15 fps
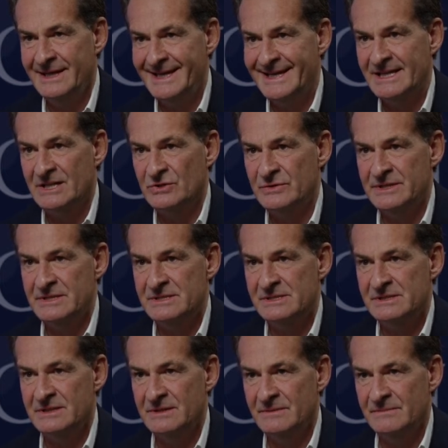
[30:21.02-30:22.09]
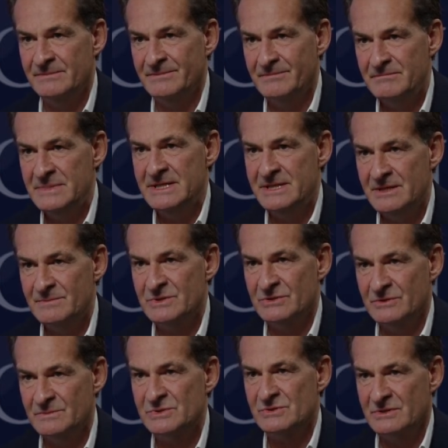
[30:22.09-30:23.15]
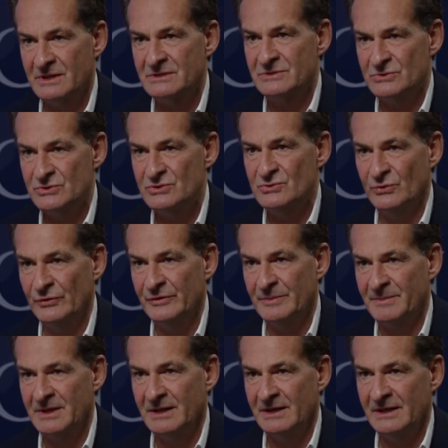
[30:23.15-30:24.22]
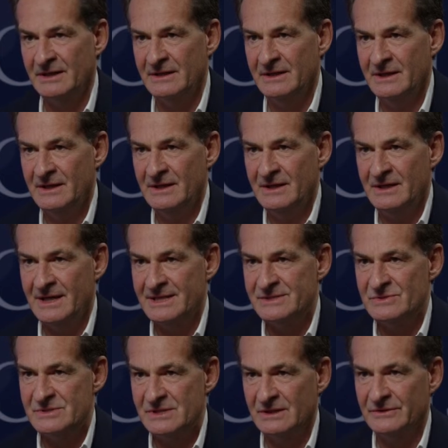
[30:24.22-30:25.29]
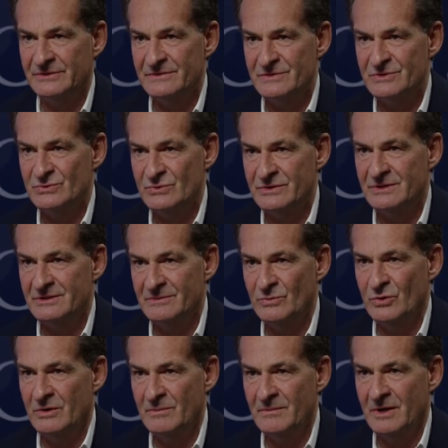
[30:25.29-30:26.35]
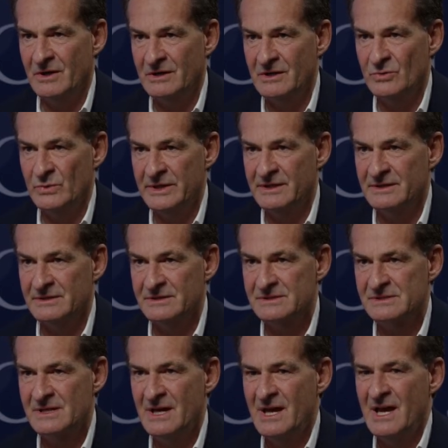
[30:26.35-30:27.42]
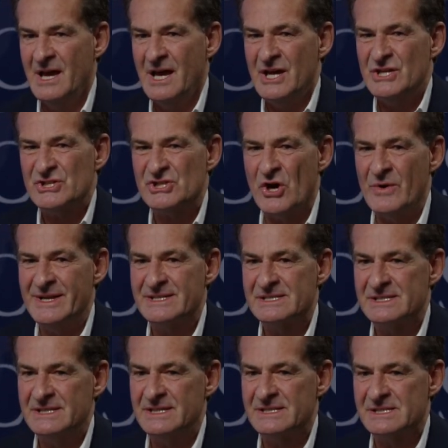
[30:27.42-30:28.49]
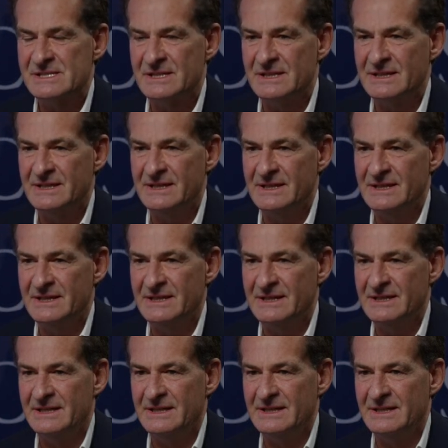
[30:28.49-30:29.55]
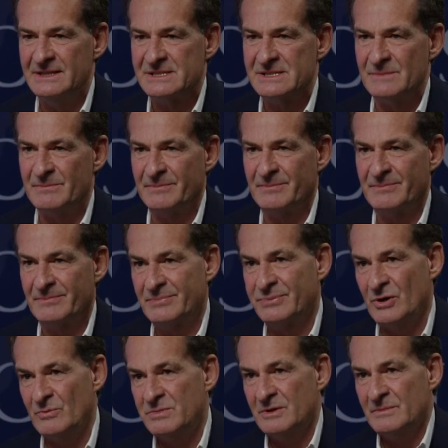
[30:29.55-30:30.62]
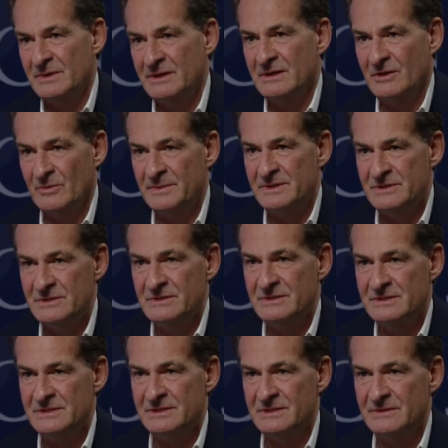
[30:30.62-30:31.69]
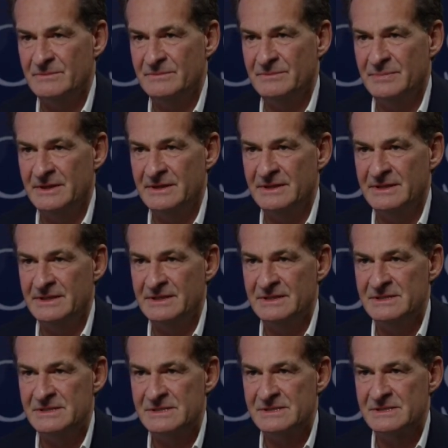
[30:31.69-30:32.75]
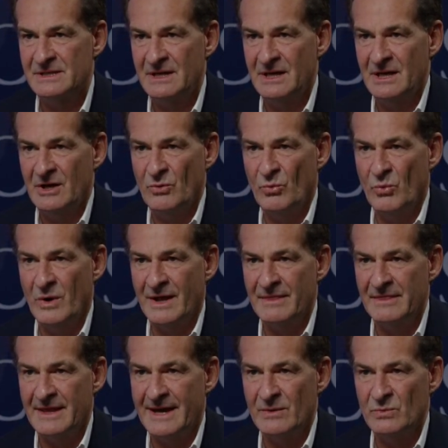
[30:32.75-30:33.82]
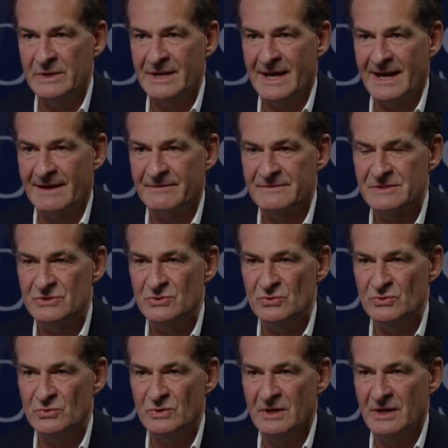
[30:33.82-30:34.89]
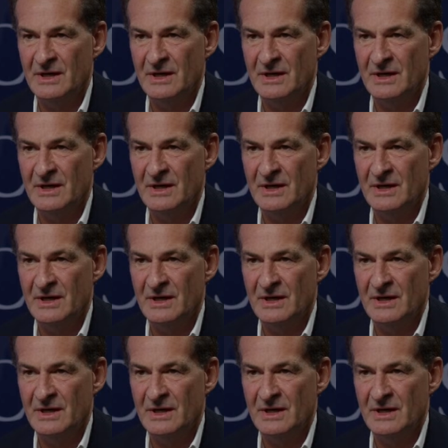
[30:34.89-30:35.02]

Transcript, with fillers: increase in medium term structural short supply as a result of short term market weakness. So it's it's a it's a problem and an opportunity, but it is one that we have to